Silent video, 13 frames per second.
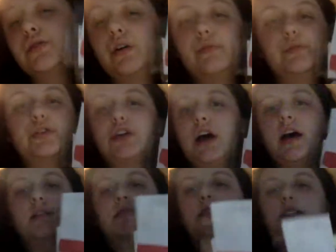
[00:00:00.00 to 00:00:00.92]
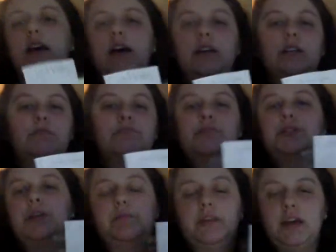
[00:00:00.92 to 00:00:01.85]
So if the child said
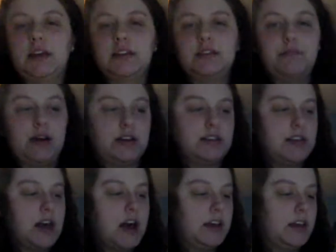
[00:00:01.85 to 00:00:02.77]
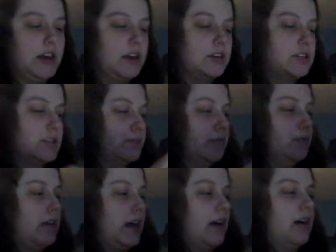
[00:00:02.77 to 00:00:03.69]
something is in my sock, he could just pull
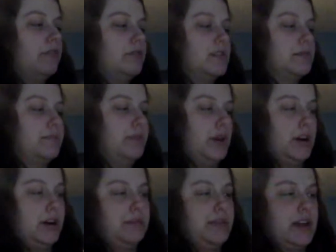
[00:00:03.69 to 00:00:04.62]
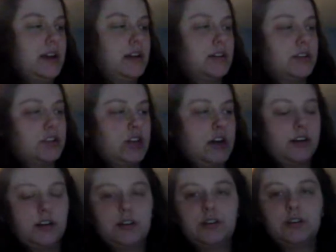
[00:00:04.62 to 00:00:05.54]
that off and put it up there, and
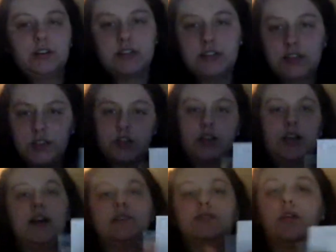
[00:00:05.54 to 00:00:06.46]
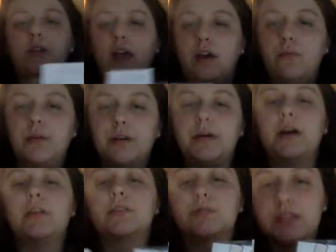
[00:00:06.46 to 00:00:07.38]
the teacher could ask, okay, what
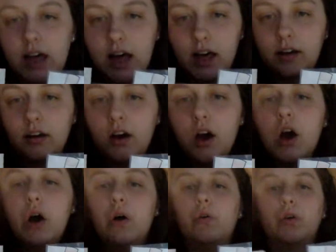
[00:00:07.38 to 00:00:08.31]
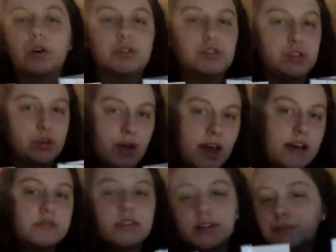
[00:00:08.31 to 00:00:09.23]
about your sock? Or do you
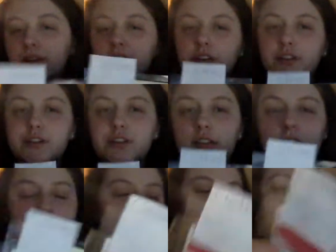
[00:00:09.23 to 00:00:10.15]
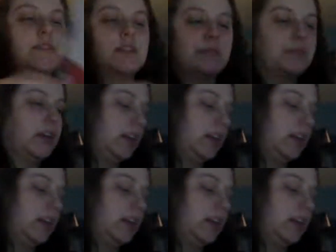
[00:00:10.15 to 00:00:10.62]
have something in your sock? Something